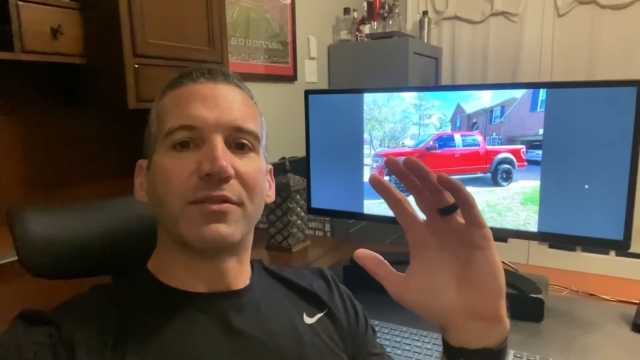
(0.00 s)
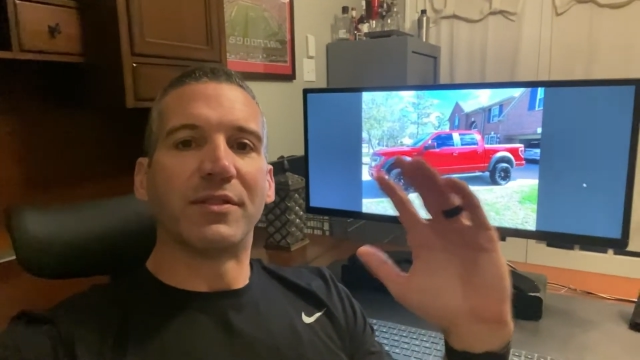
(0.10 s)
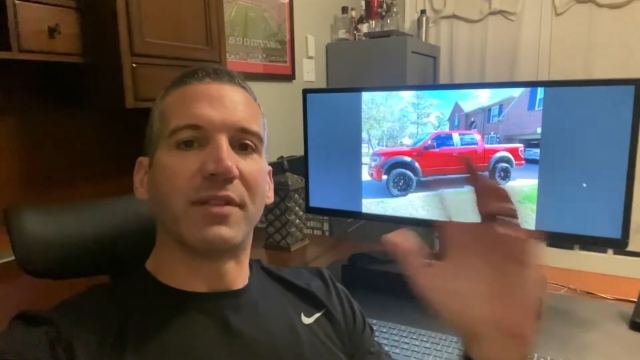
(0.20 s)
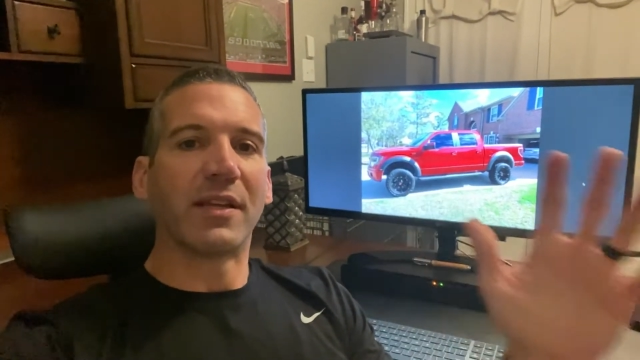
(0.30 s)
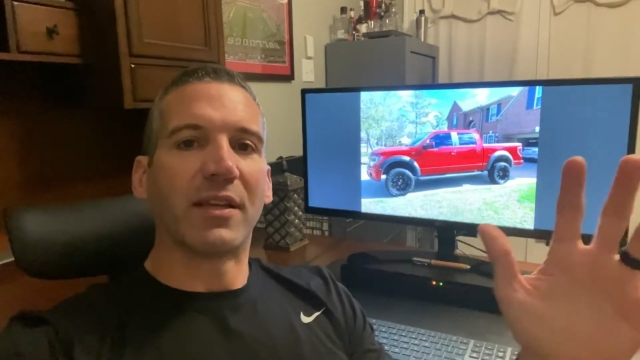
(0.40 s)
to
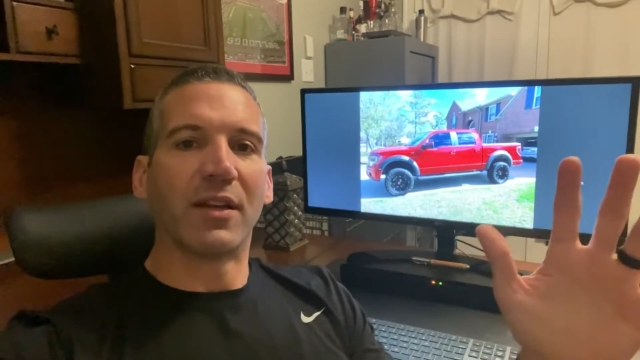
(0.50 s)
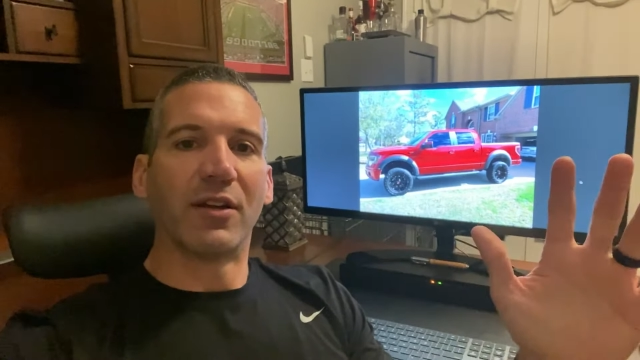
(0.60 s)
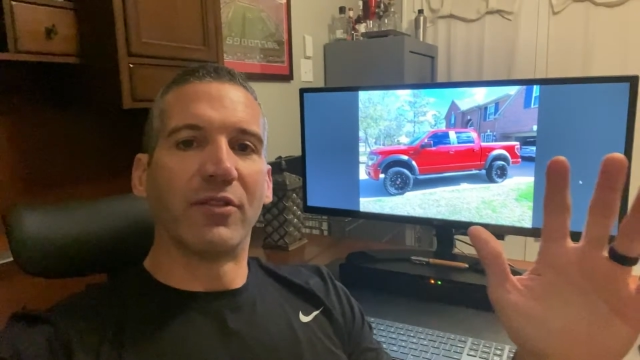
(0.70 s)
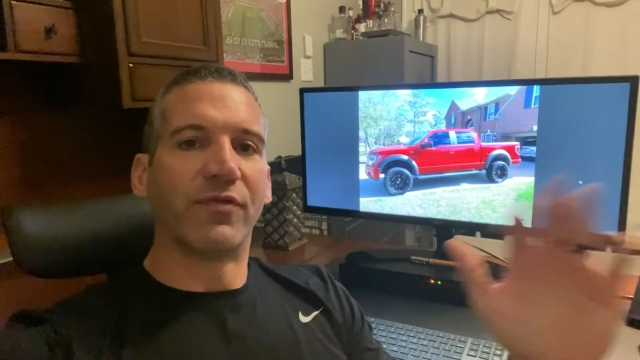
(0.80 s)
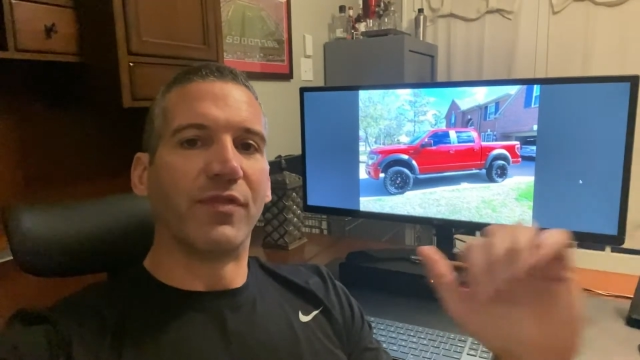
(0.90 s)
take
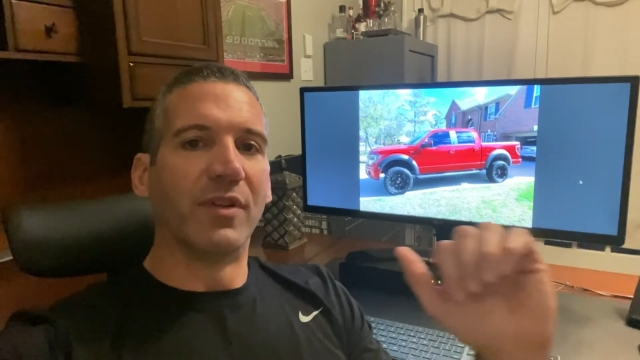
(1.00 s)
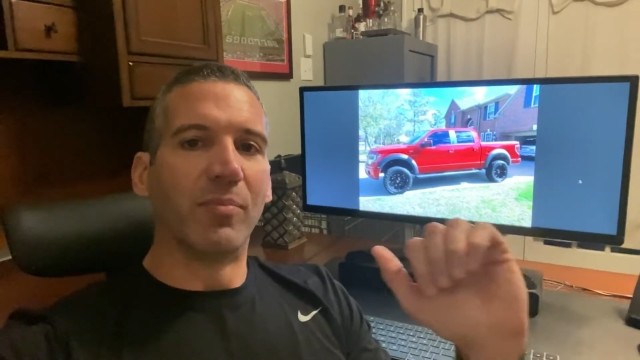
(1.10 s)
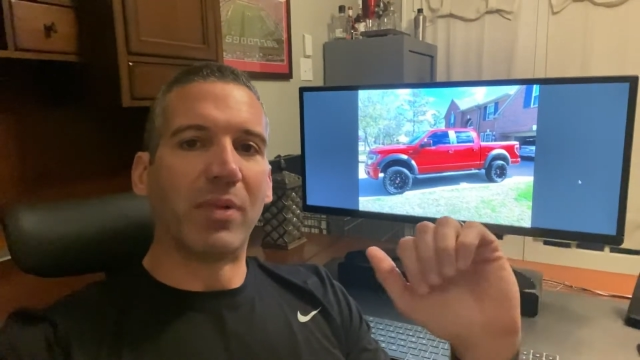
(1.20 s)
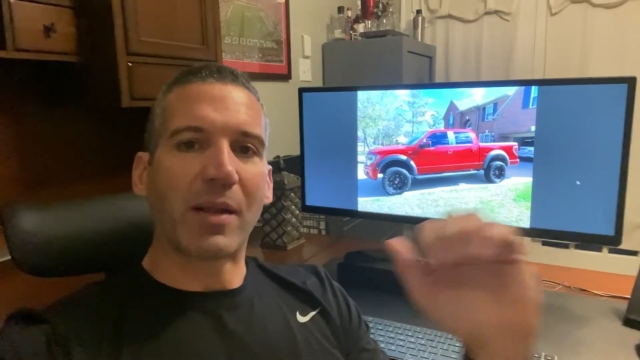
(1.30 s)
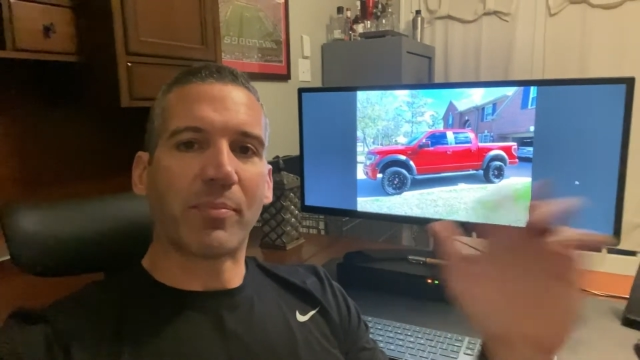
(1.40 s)
care of the
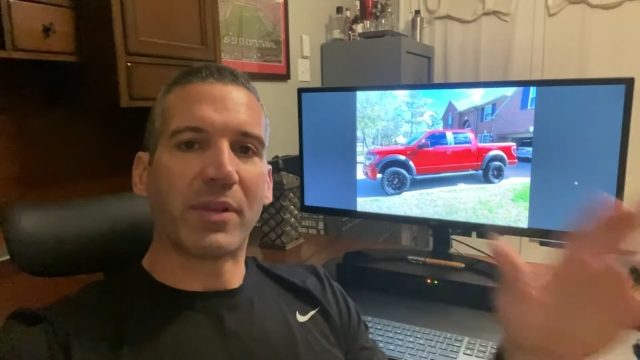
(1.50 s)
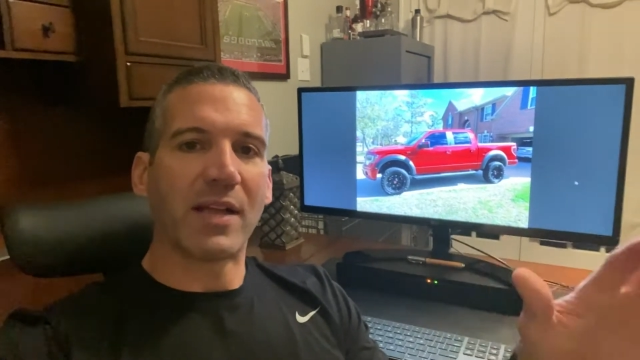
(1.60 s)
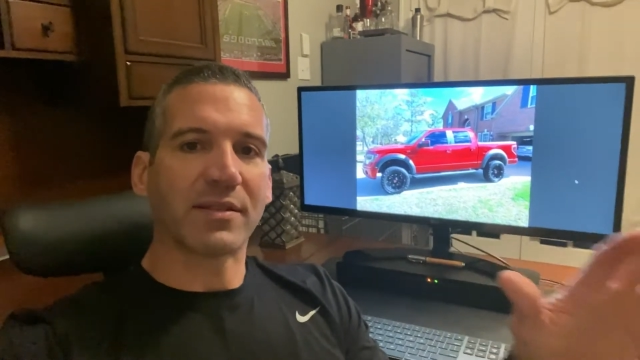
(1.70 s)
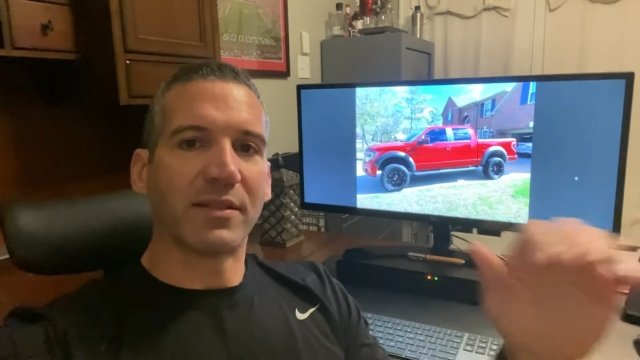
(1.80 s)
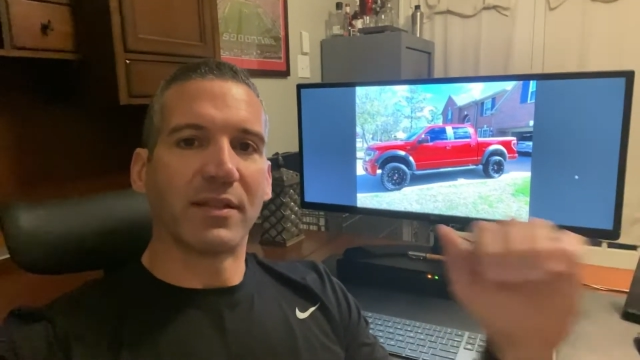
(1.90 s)
black
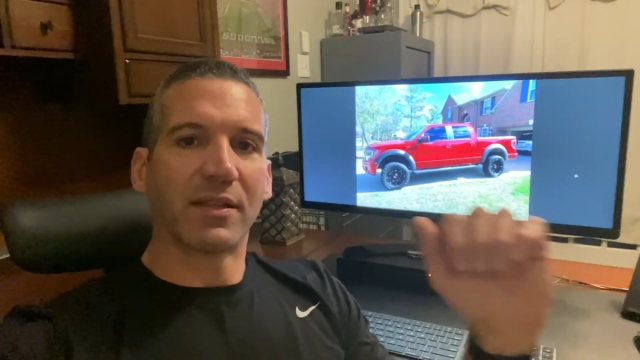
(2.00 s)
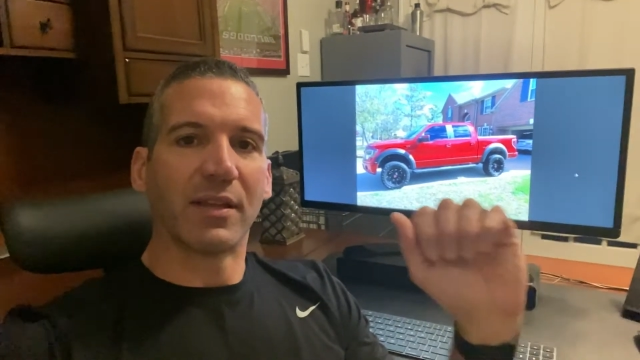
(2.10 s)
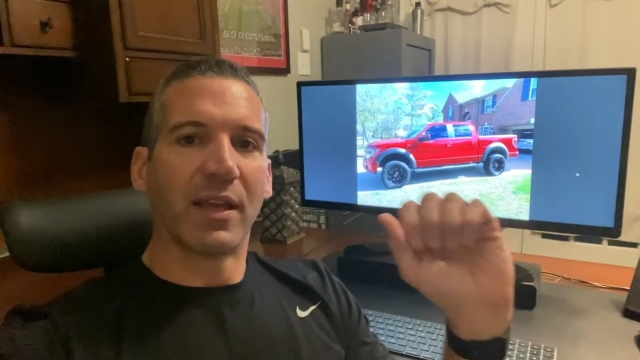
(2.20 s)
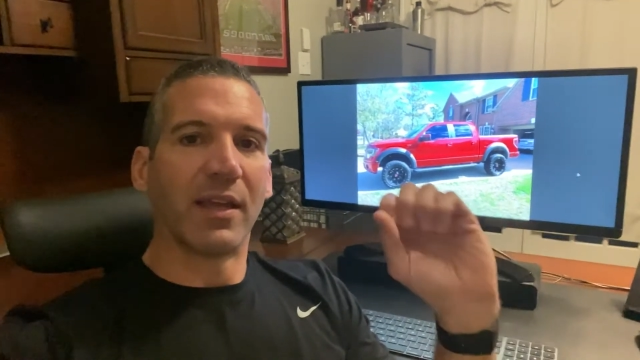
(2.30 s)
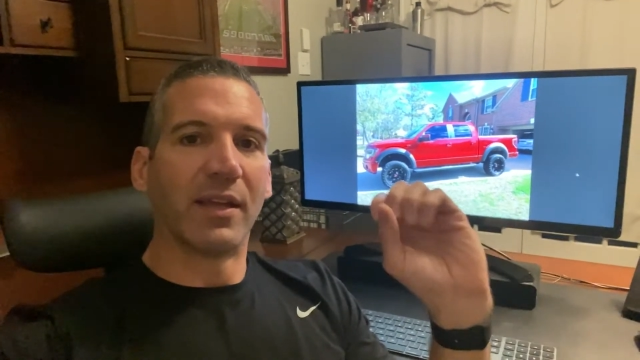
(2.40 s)
plastic
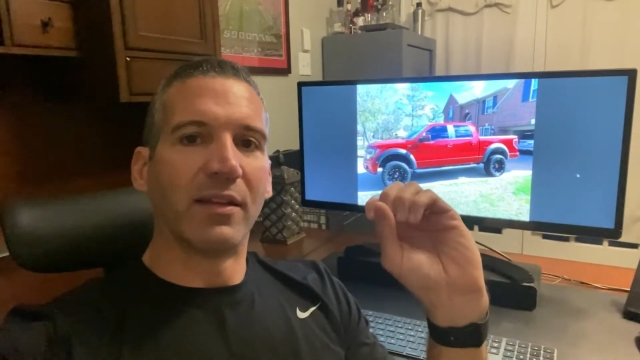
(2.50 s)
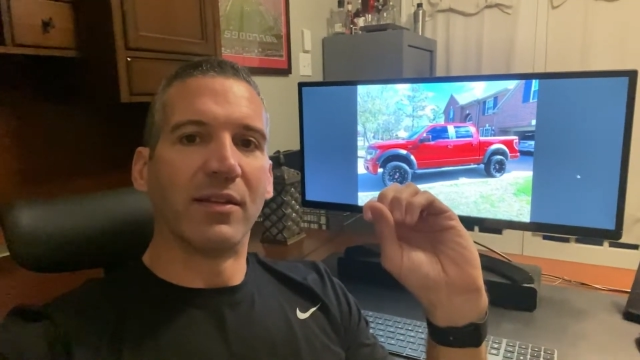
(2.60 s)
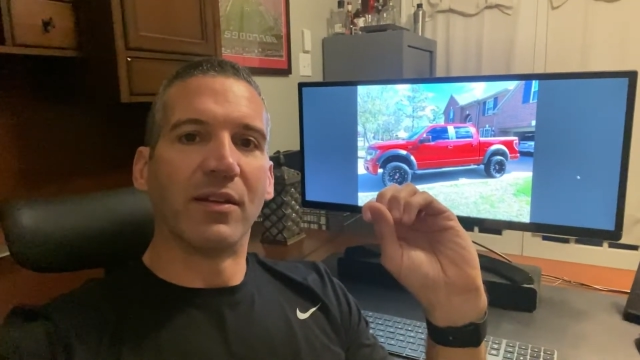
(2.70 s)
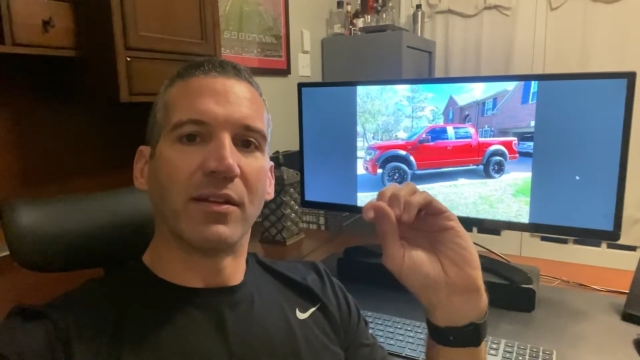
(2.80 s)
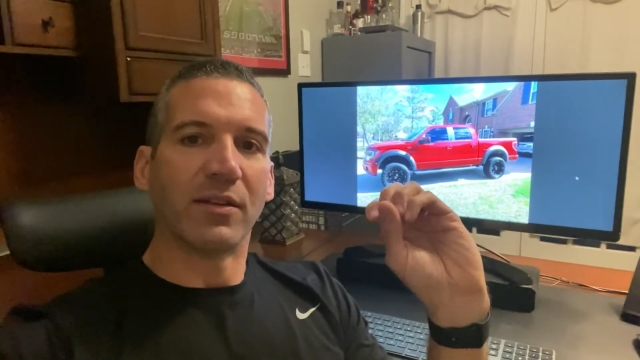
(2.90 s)

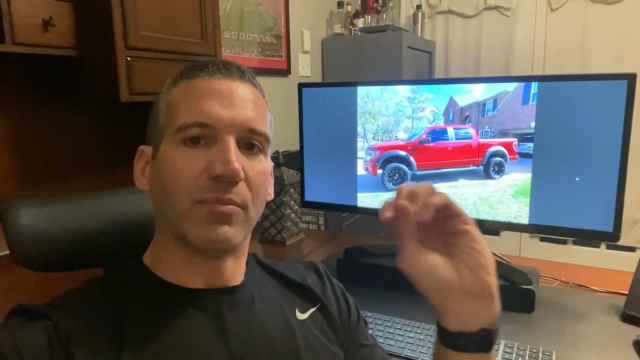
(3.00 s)
and